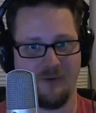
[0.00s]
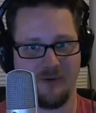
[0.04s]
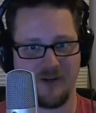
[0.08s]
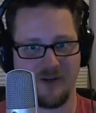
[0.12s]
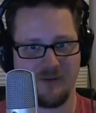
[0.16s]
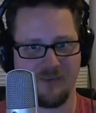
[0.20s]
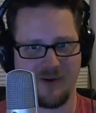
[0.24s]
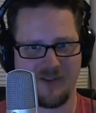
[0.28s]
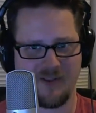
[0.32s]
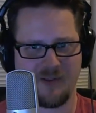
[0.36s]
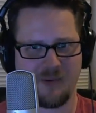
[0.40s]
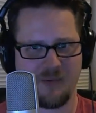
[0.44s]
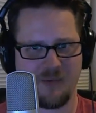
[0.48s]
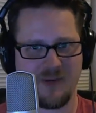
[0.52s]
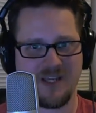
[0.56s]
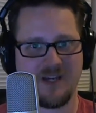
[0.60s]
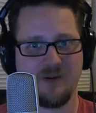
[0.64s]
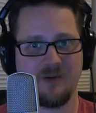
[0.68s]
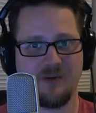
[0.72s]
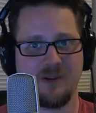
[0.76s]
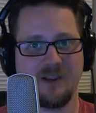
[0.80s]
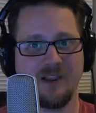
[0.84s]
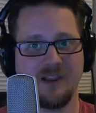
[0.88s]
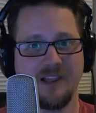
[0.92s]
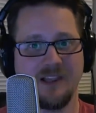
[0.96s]
When you bought the Wii
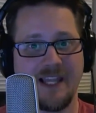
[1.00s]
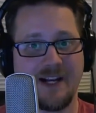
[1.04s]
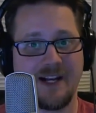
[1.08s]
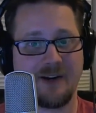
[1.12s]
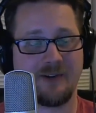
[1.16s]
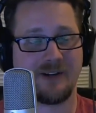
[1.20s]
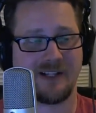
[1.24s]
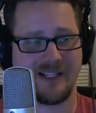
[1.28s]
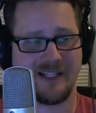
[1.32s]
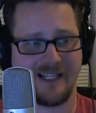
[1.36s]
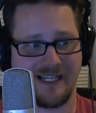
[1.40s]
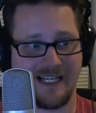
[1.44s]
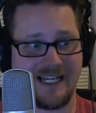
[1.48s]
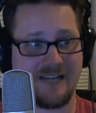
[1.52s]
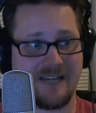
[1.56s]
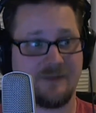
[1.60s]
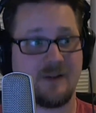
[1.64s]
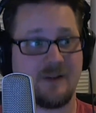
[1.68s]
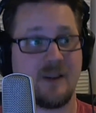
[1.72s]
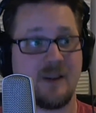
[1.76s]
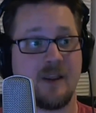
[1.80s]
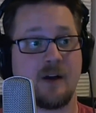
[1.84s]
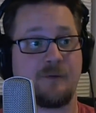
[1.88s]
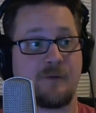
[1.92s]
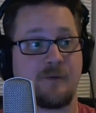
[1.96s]
U, literally,
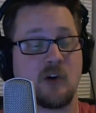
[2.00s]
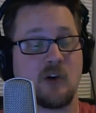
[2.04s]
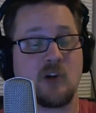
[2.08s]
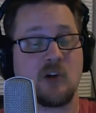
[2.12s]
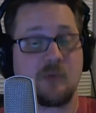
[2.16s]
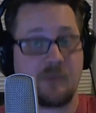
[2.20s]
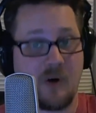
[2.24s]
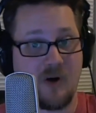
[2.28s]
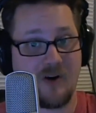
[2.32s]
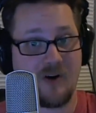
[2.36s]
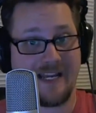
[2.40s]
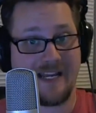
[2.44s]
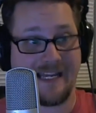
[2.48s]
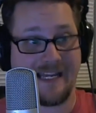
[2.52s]
even their first party